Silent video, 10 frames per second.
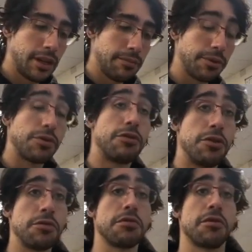But
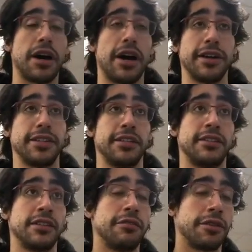though the height is
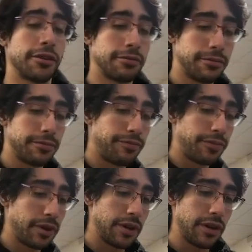0,
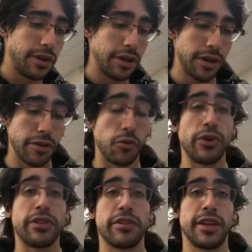the
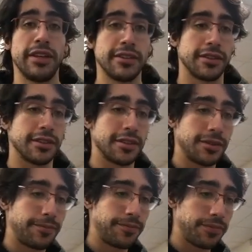width isn't.
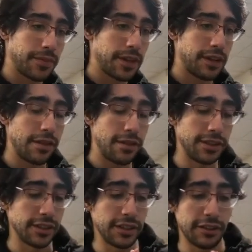
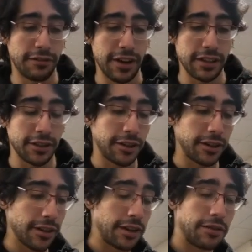This is a vector
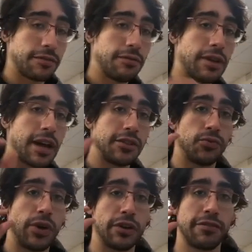that has
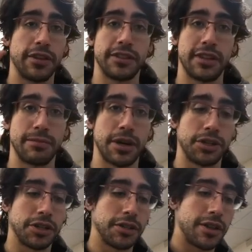one of its
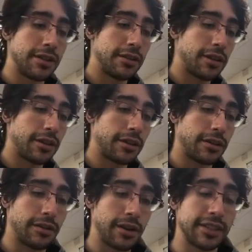dimension
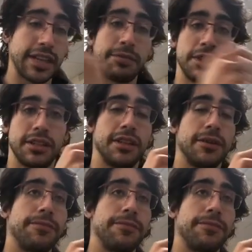as empty.